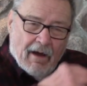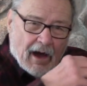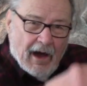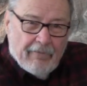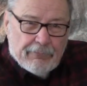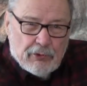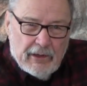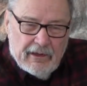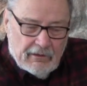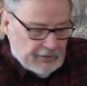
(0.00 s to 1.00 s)
off
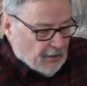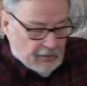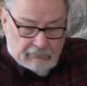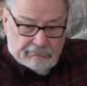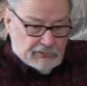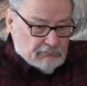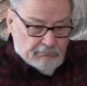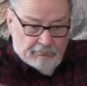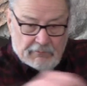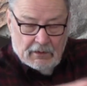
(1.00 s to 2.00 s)
trail.
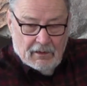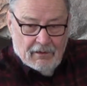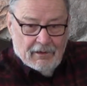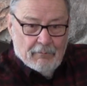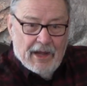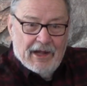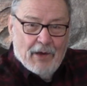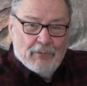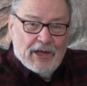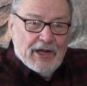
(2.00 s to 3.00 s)
There may
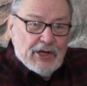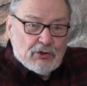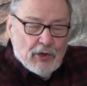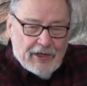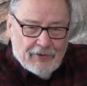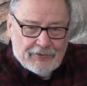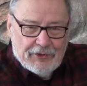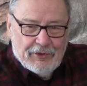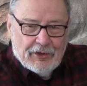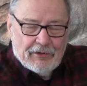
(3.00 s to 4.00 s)
not be any trails
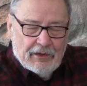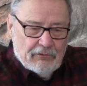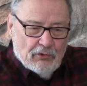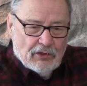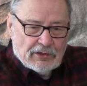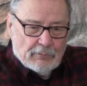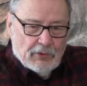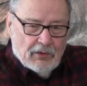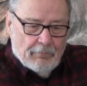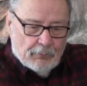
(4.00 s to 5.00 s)
in there that are
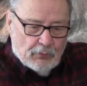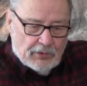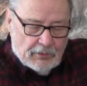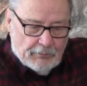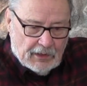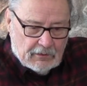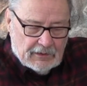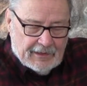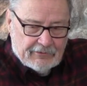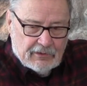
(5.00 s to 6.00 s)
noticeable where the buck
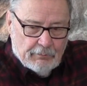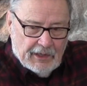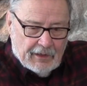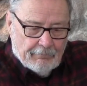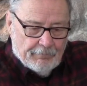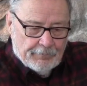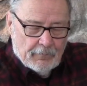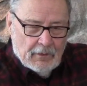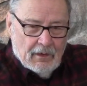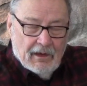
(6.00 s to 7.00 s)
likes to bed.
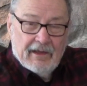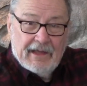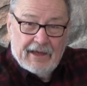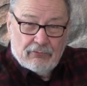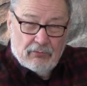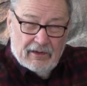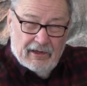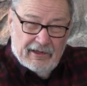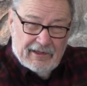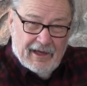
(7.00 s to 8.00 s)
And that's what
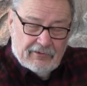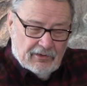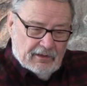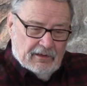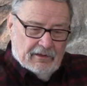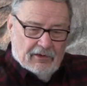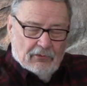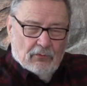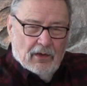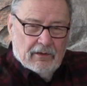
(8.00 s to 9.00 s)
he likes it. He
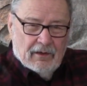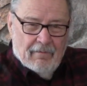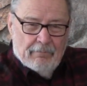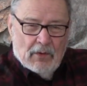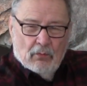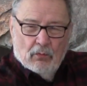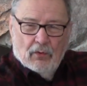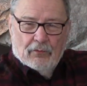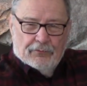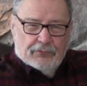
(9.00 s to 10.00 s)
doesn't want
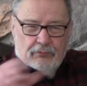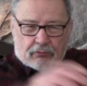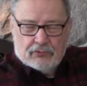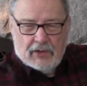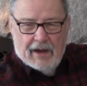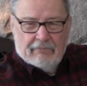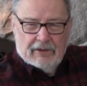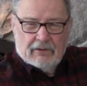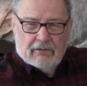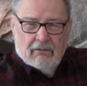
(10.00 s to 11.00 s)
wolves
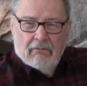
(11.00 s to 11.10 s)
traveling